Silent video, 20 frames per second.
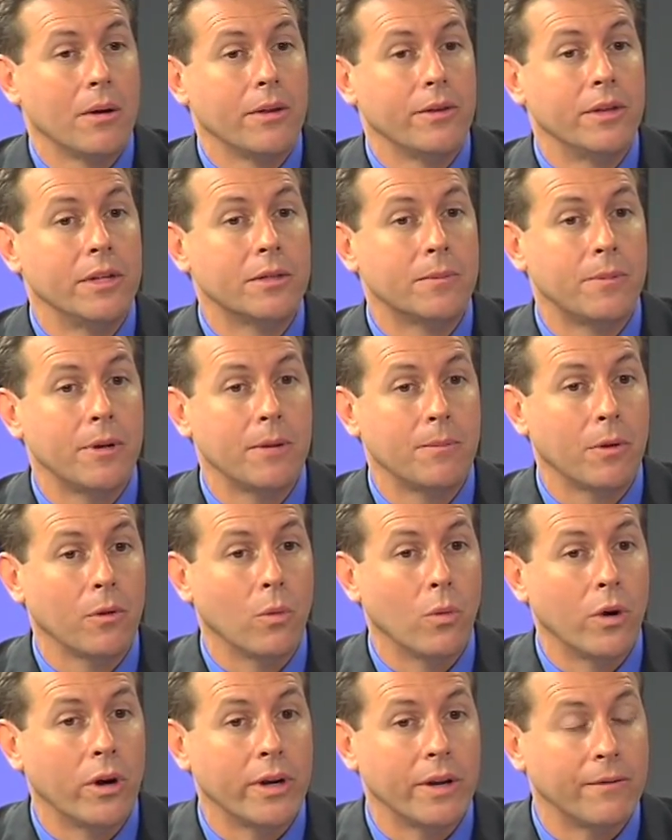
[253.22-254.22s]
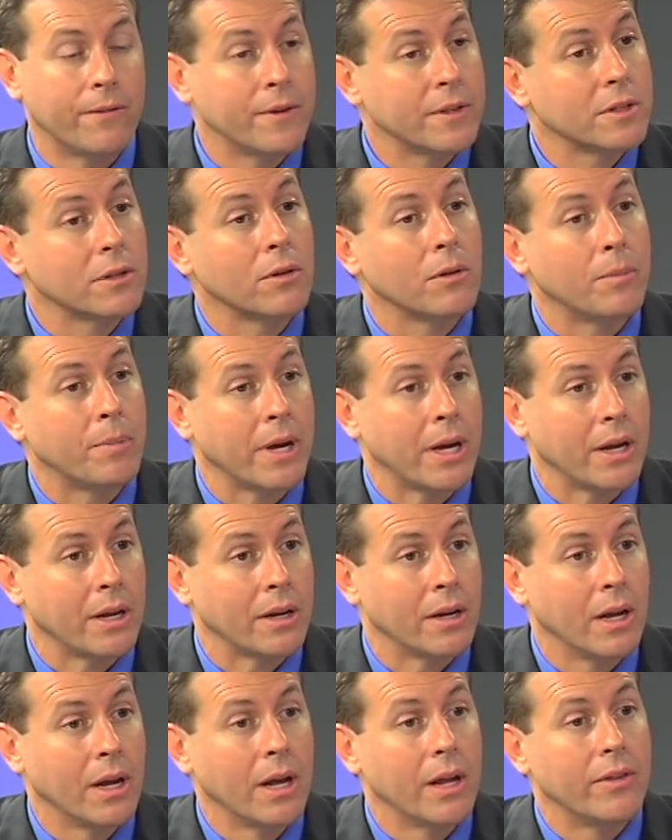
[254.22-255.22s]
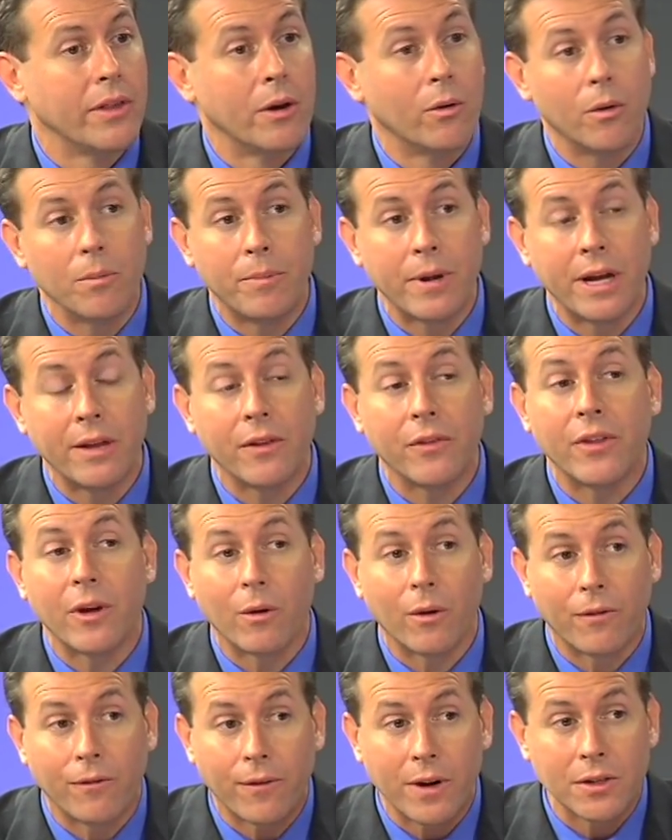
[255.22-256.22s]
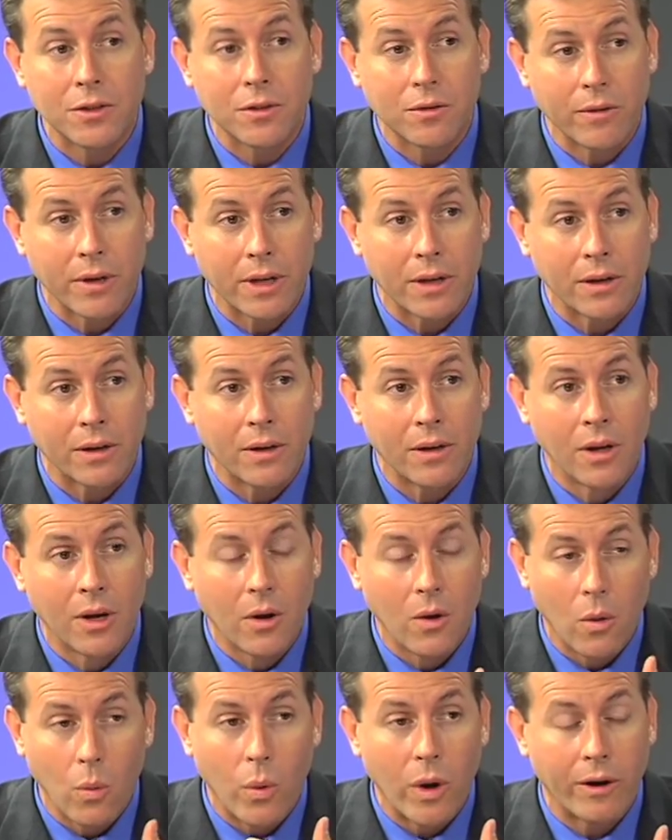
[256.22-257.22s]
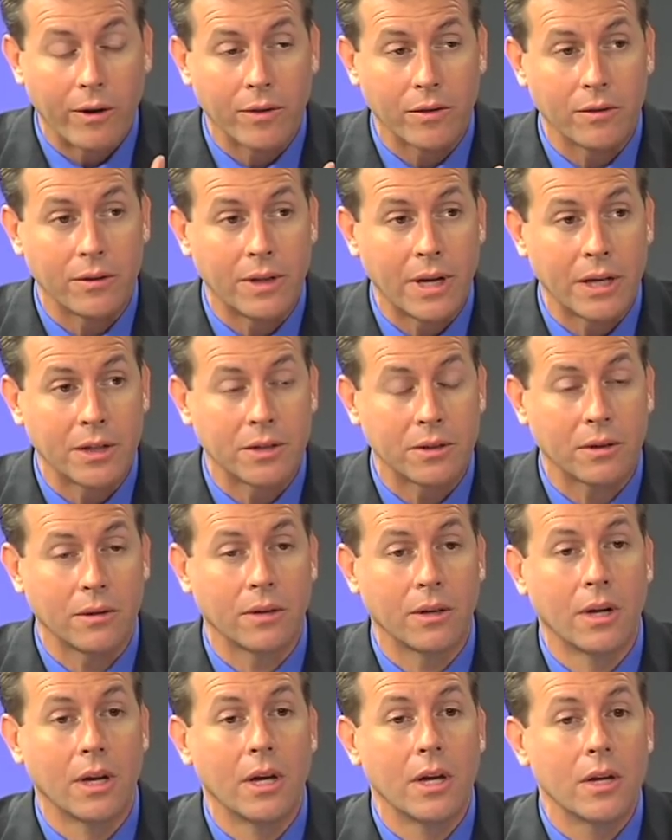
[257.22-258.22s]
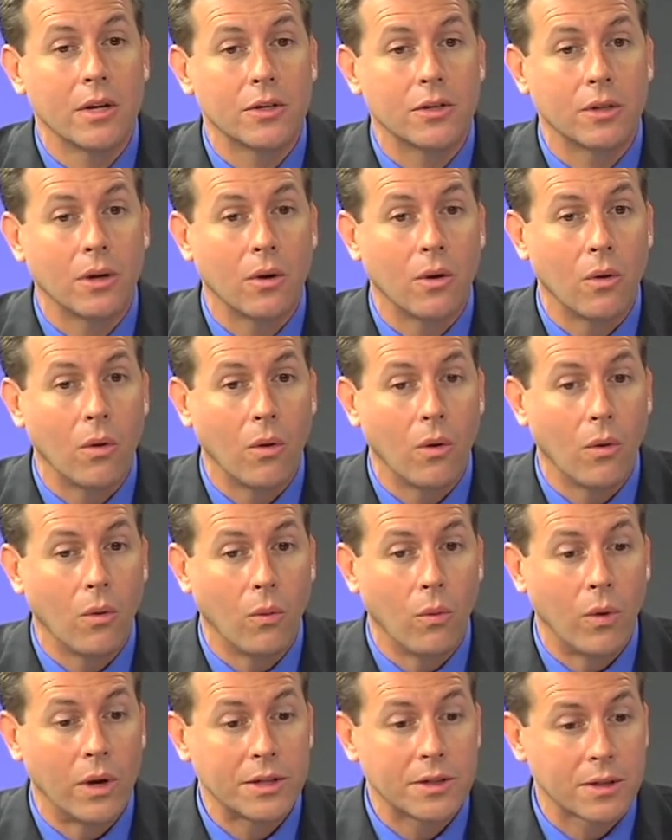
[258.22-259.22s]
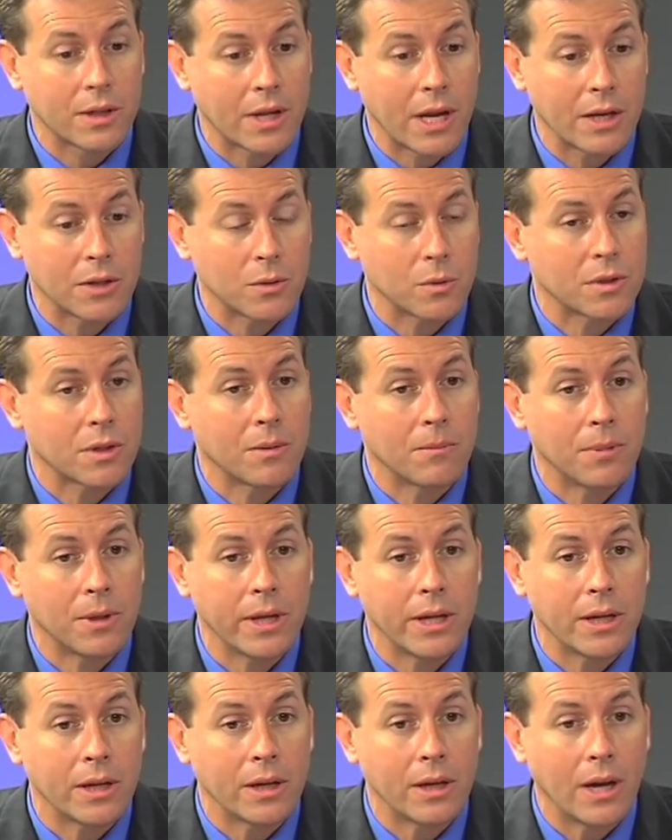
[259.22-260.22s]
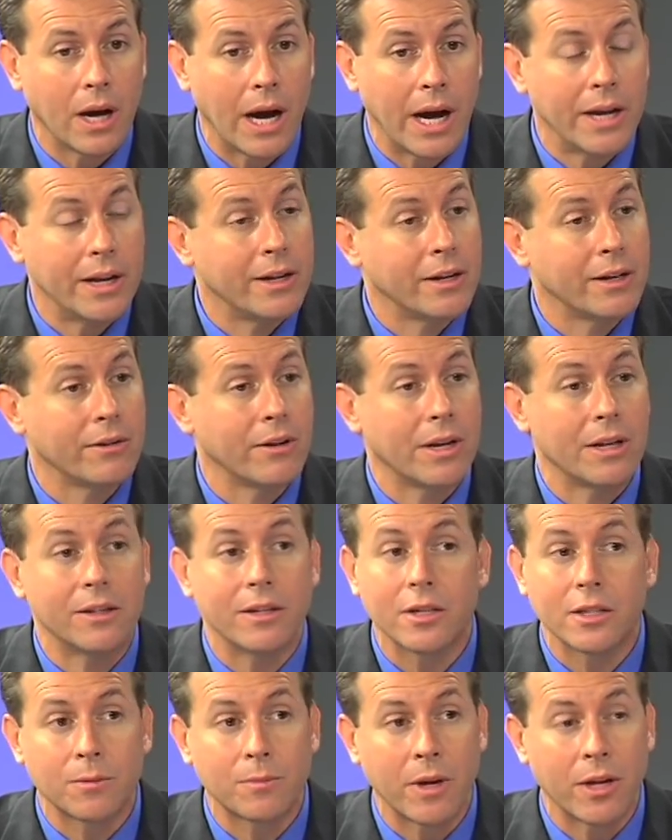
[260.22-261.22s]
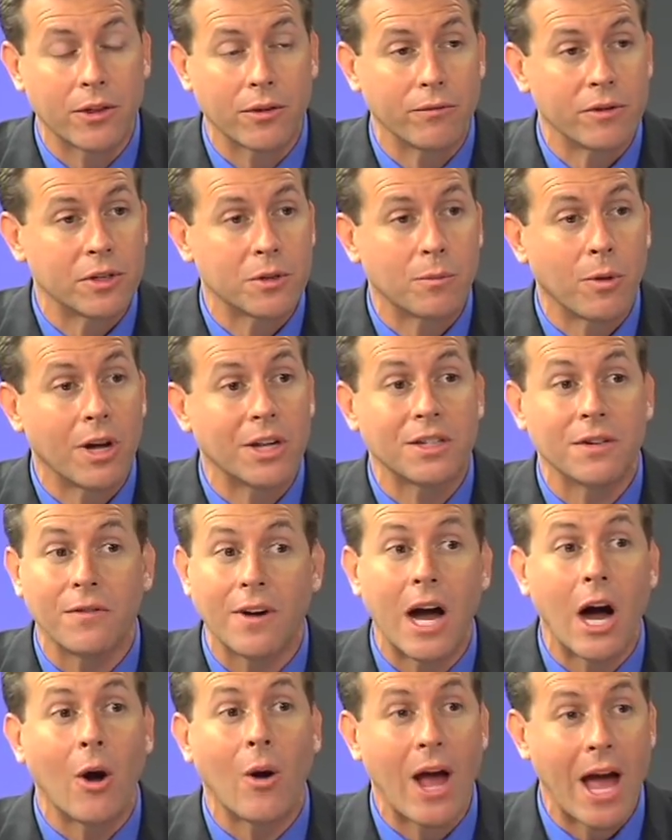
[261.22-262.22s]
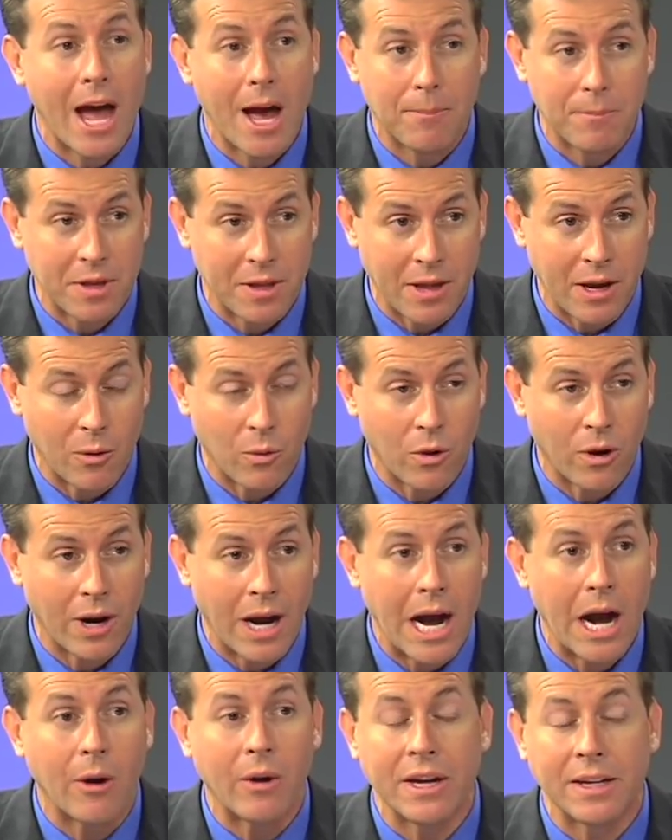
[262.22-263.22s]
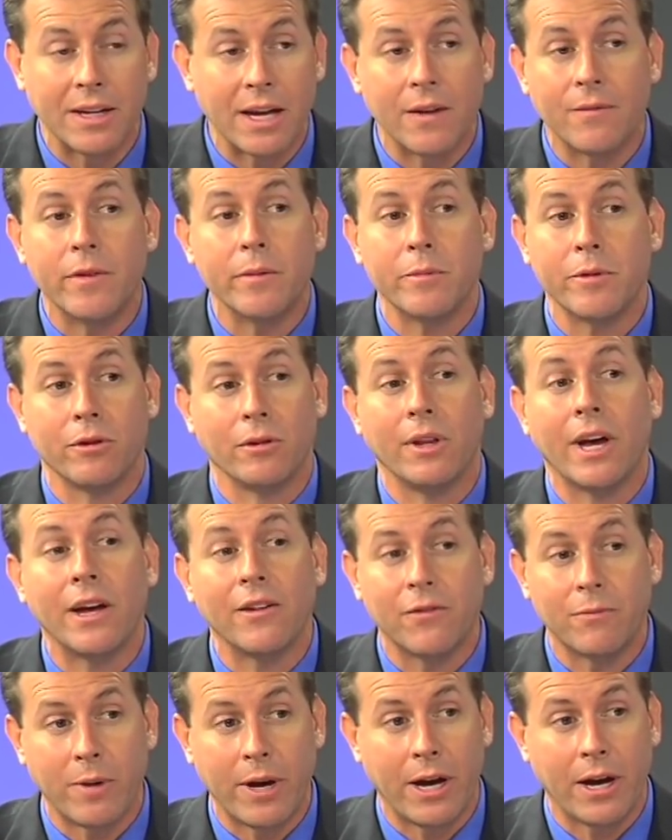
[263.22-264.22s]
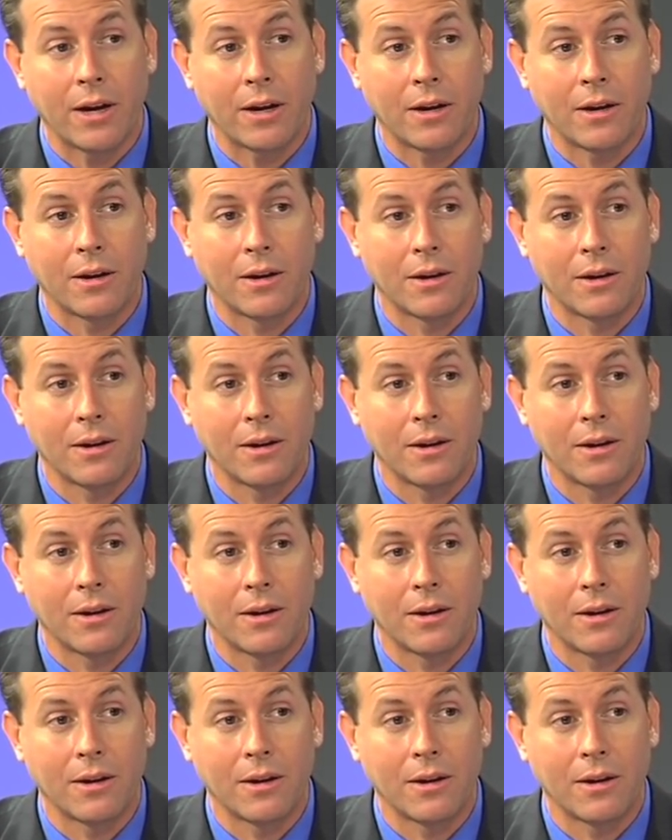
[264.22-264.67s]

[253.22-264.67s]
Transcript: These people weren't in physical pain. They were in pain that they were frustrated wearing their denture. So once the case was completed, I didn't anticipate the response of how happy they were, how I gave them their life back.